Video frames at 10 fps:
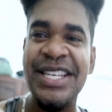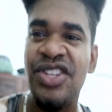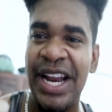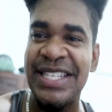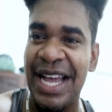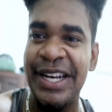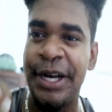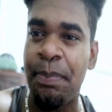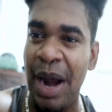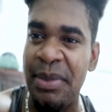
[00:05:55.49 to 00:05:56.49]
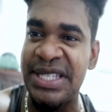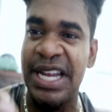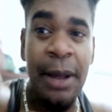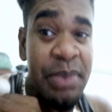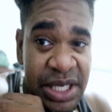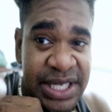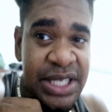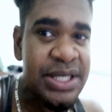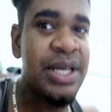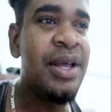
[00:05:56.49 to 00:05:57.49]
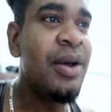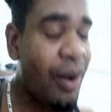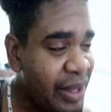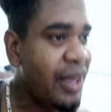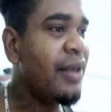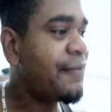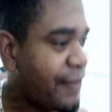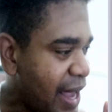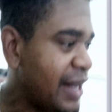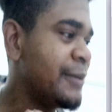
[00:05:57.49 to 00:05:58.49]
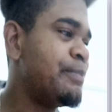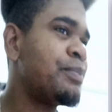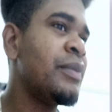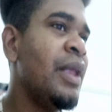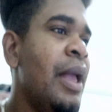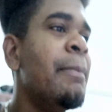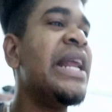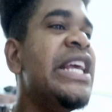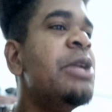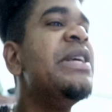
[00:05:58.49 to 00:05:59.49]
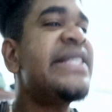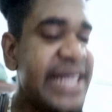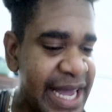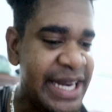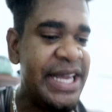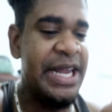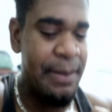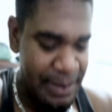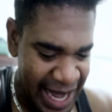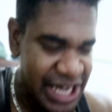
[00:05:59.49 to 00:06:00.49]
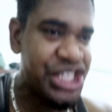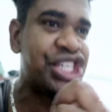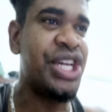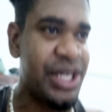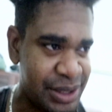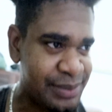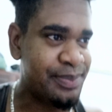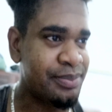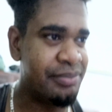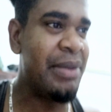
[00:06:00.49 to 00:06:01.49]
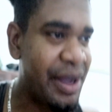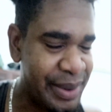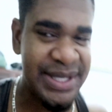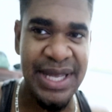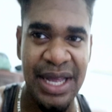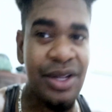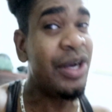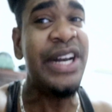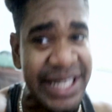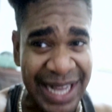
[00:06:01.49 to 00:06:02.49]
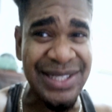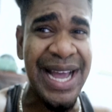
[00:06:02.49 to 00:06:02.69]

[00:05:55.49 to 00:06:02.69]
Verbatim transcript: say it's not exactly the prime minister that built it. Okay, fine. But he'll be staying in a mansion, Makwesa. Not only that,